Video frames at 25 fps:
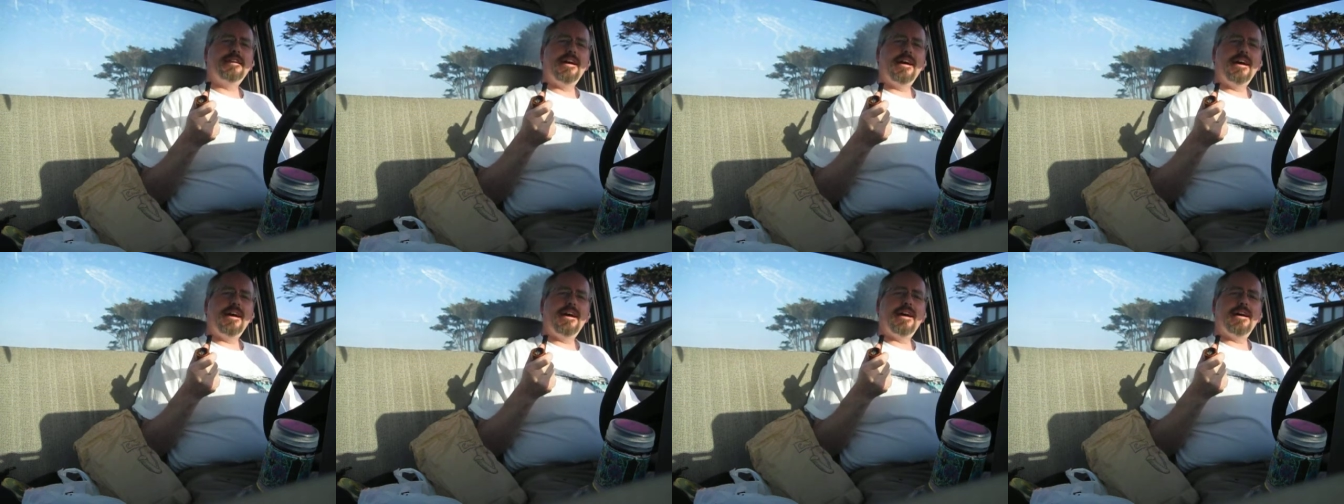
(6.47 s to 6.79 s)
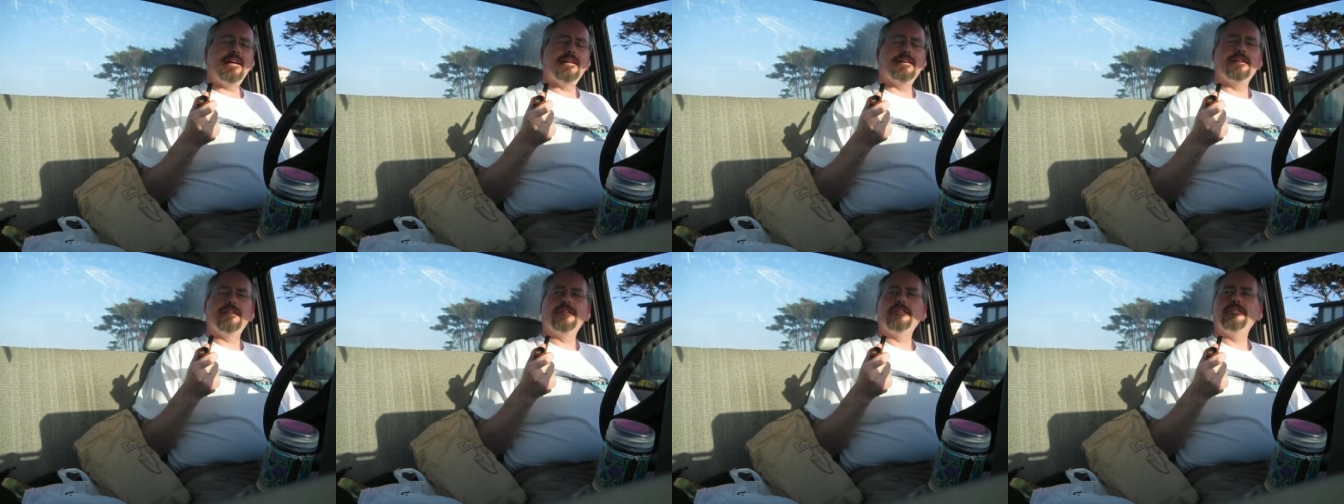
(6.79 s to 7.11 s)

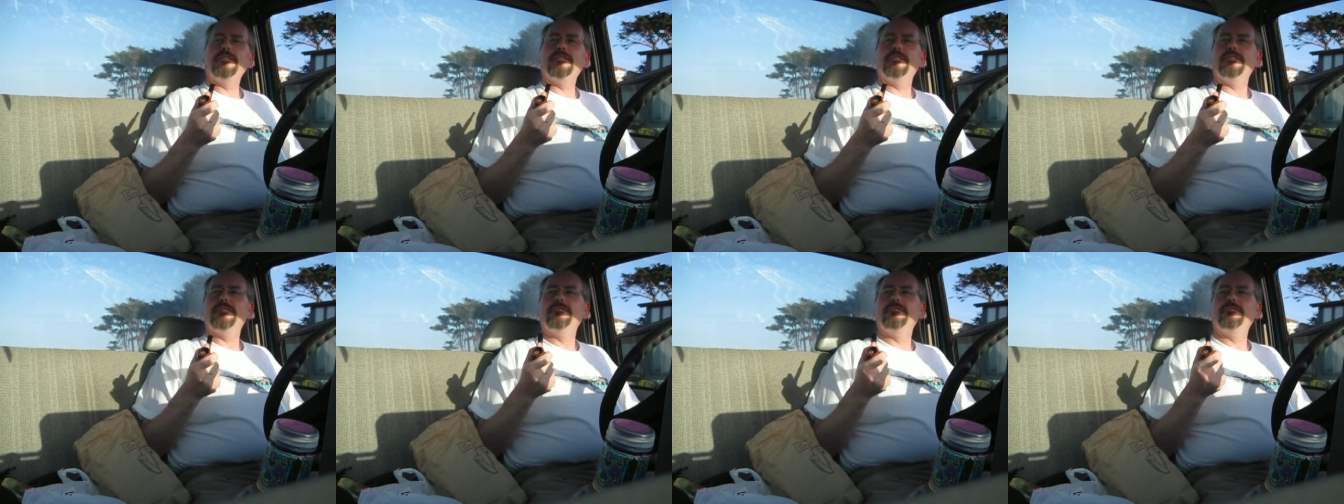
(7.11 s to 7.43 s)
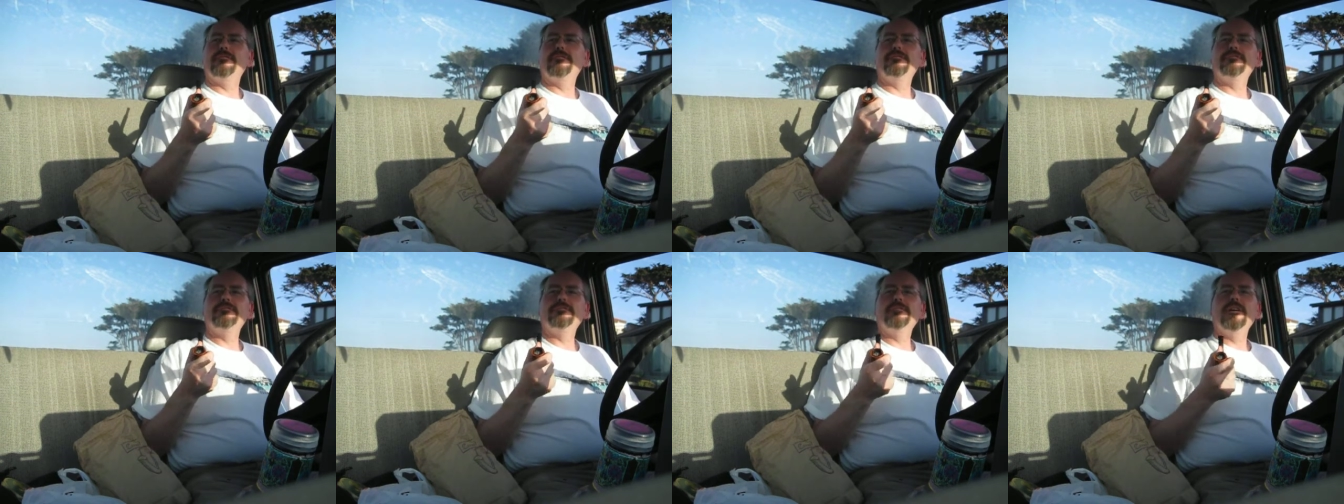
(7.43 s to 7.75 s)
uh, here to
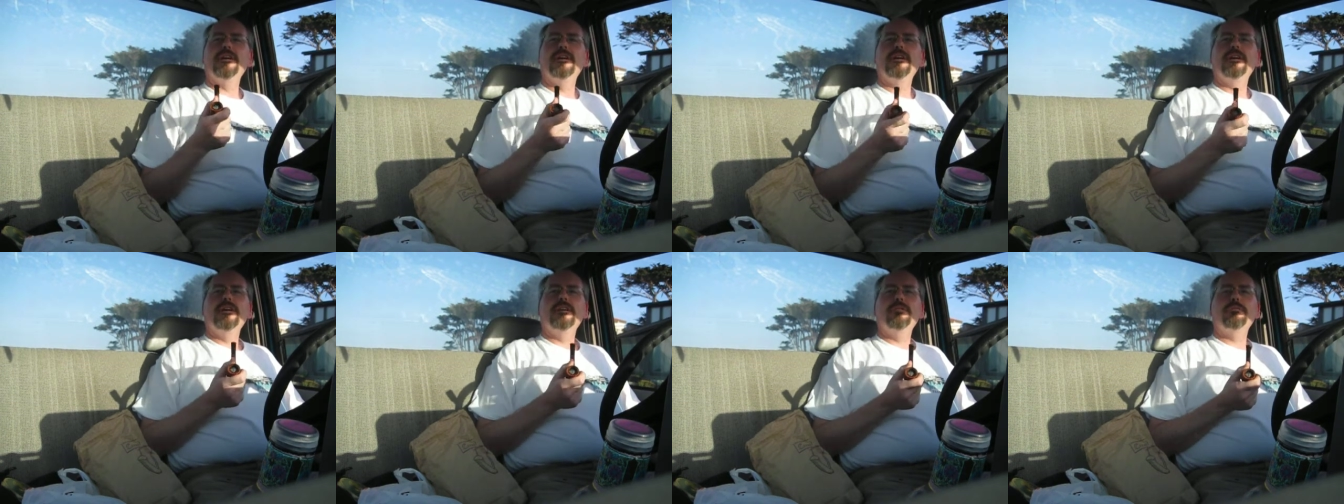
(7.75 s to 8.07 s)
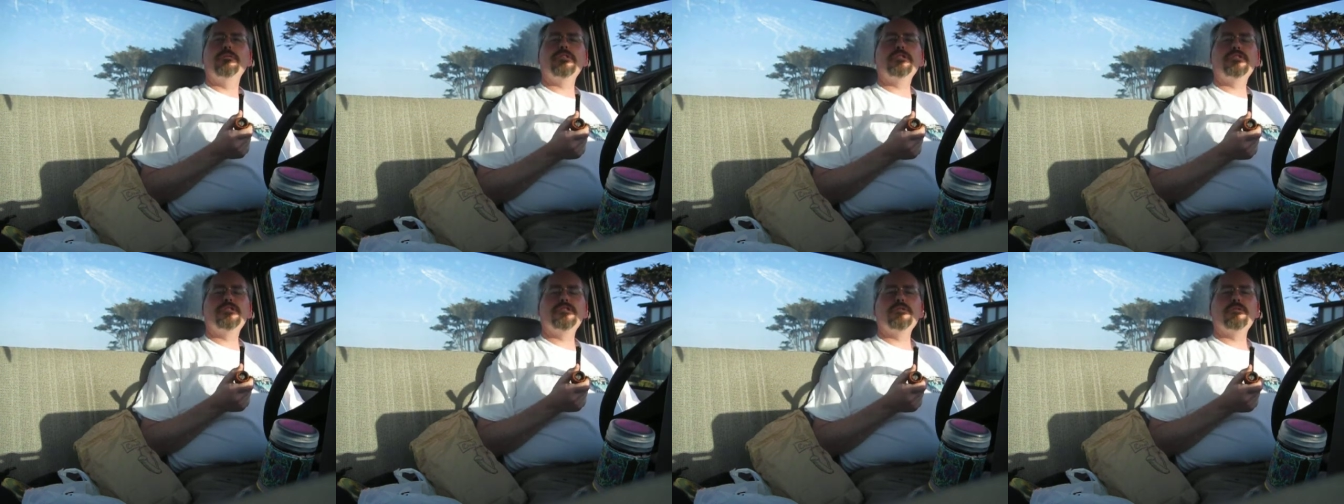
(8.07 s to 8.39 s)

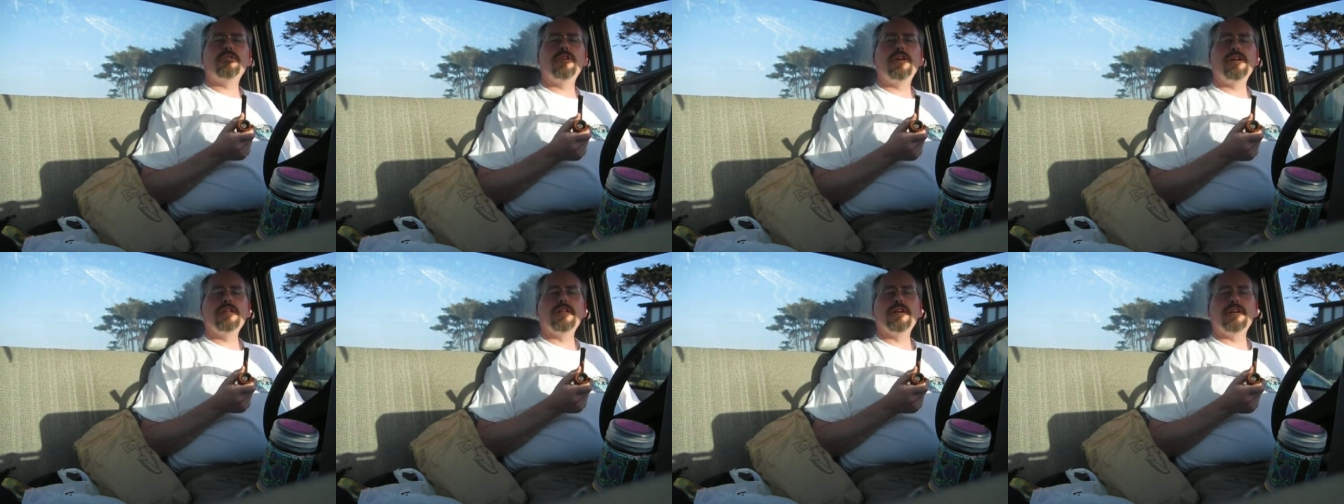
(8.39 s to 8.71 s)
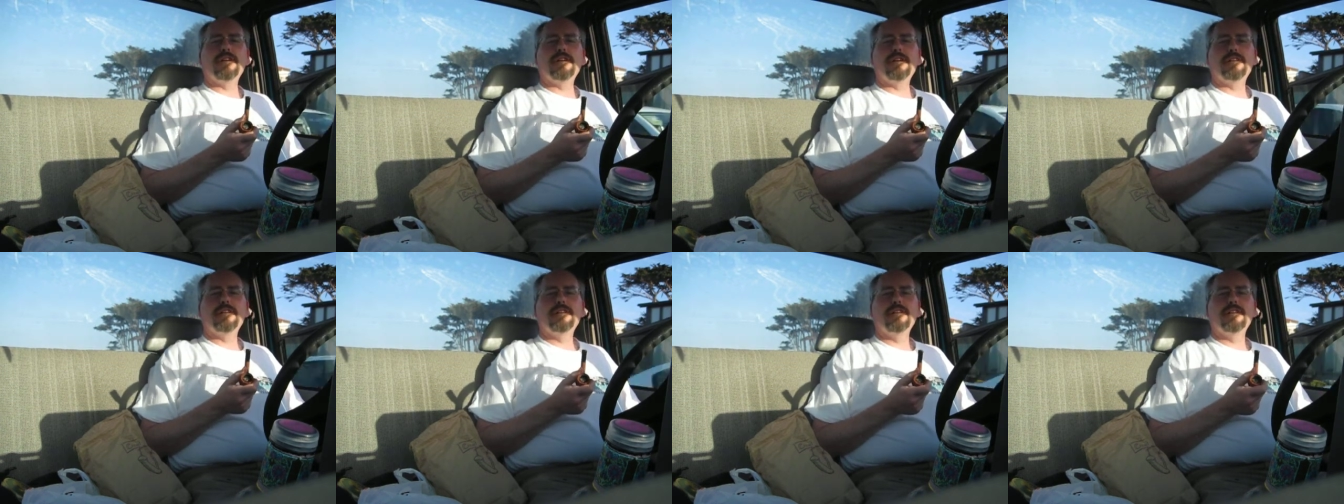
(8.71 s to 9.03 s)
wish you all a
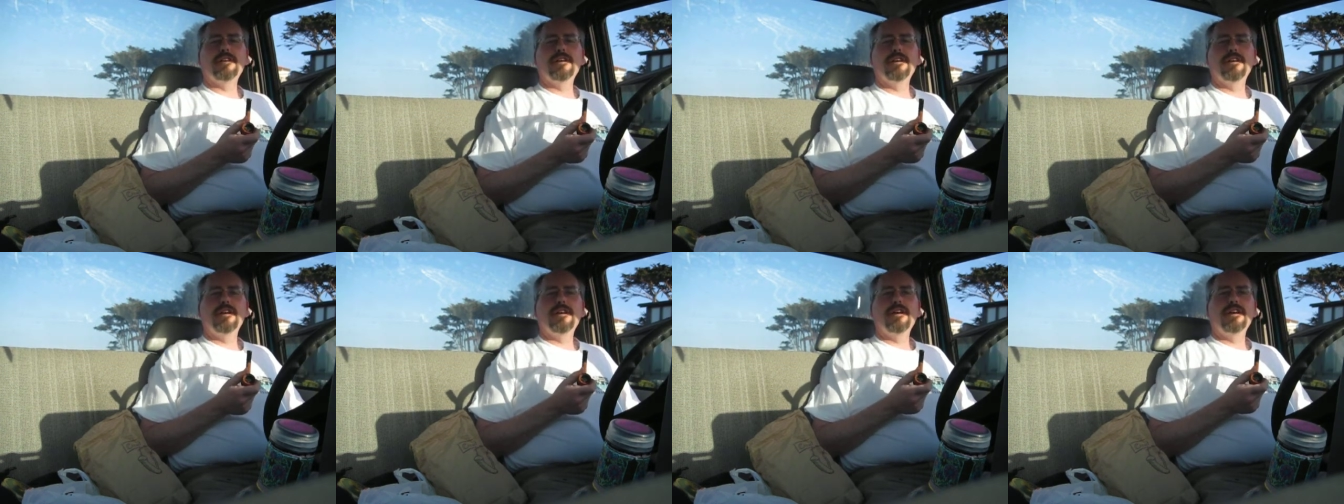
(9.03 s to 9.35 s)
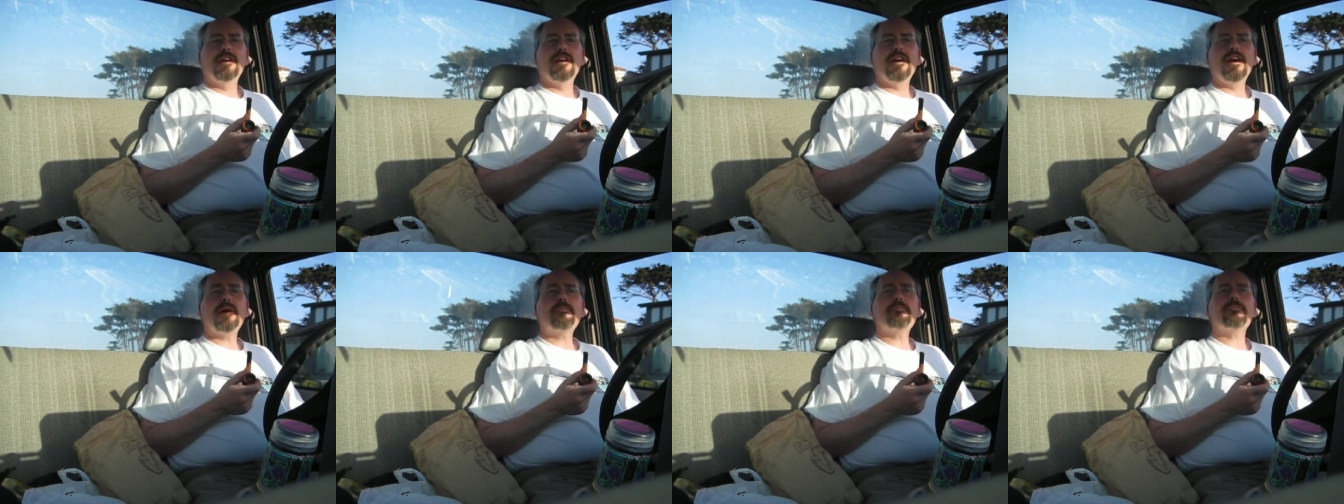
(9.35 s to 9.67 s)

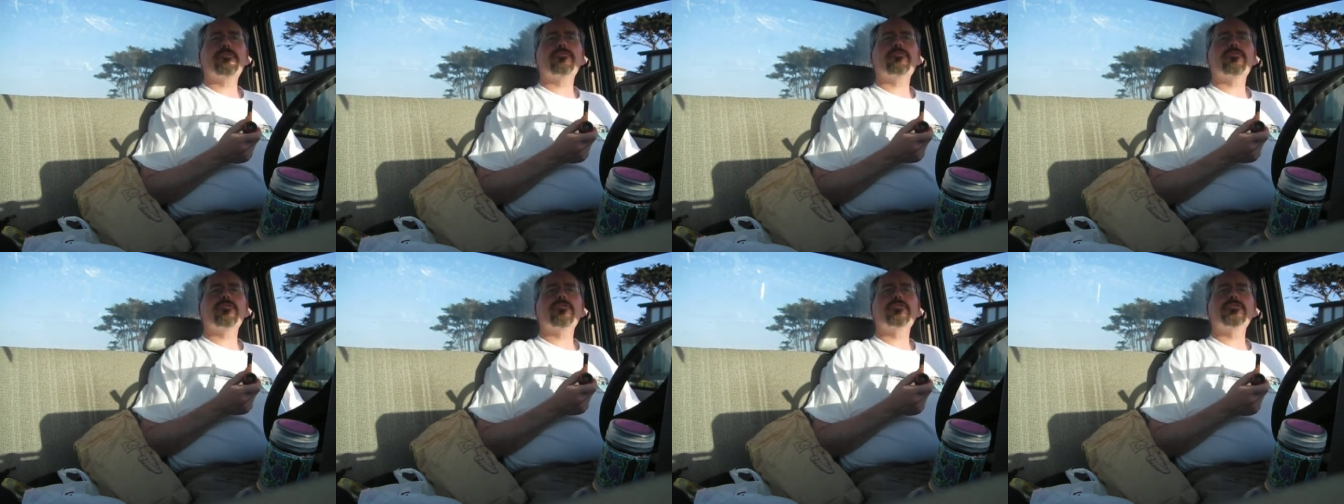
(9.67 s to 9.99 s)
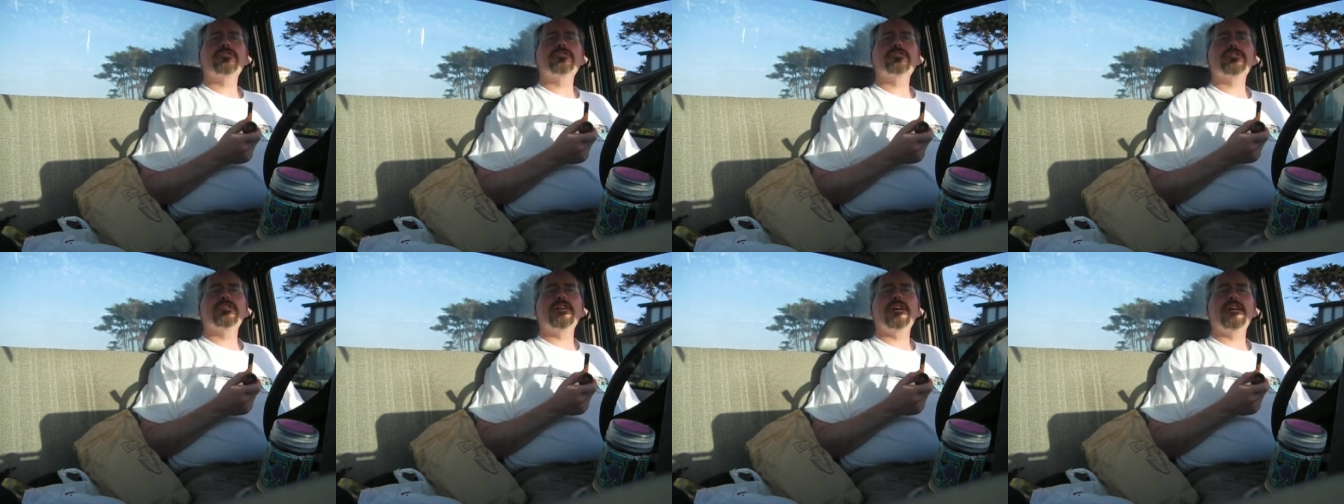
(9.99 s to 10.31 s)
happy 4th
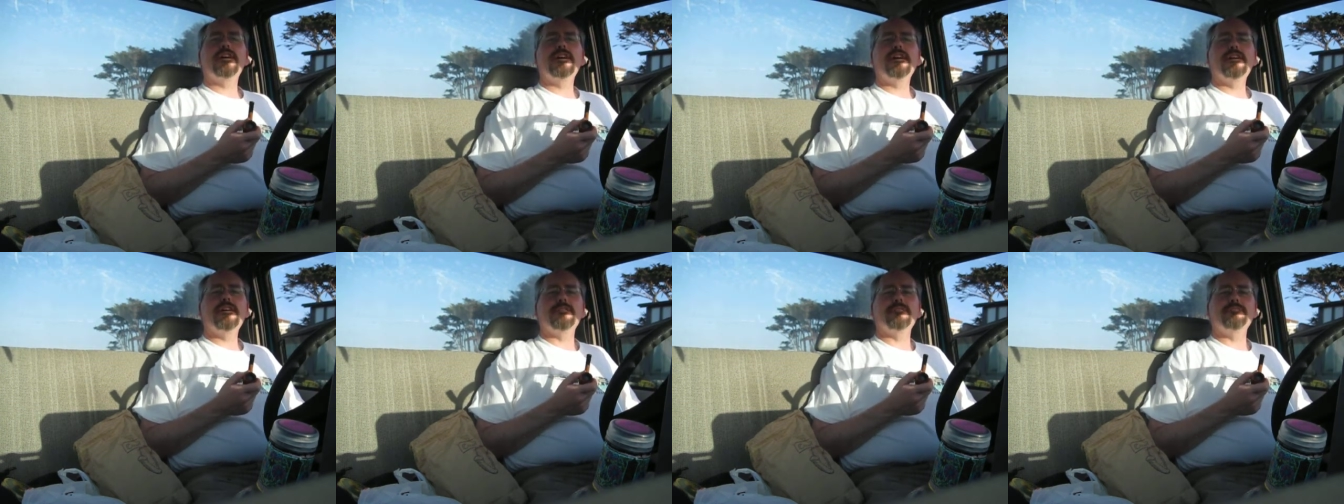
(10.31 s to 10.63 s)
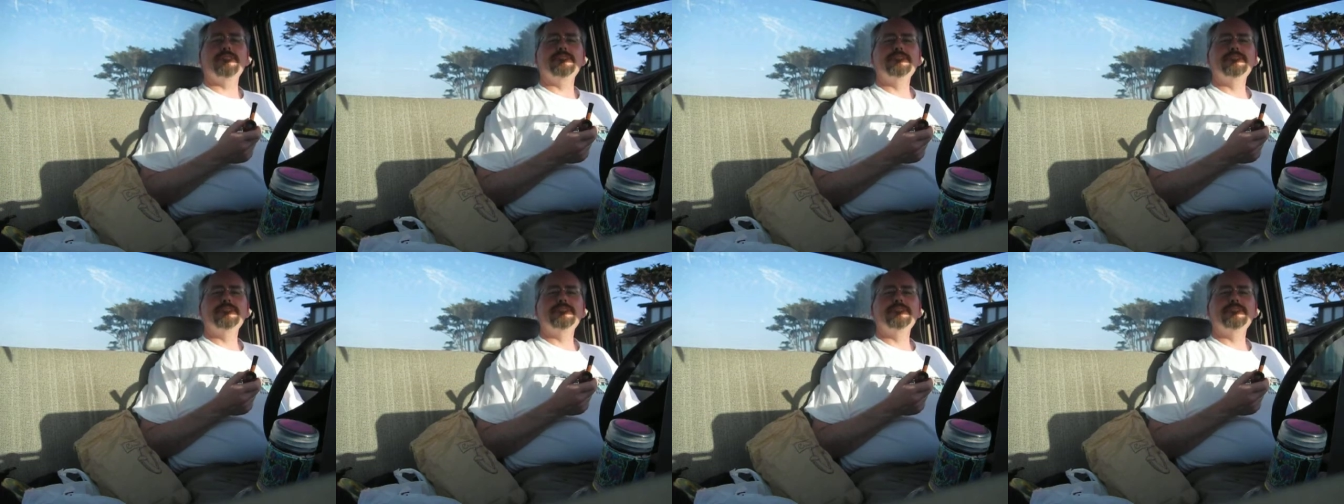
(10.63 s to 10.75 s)
of July.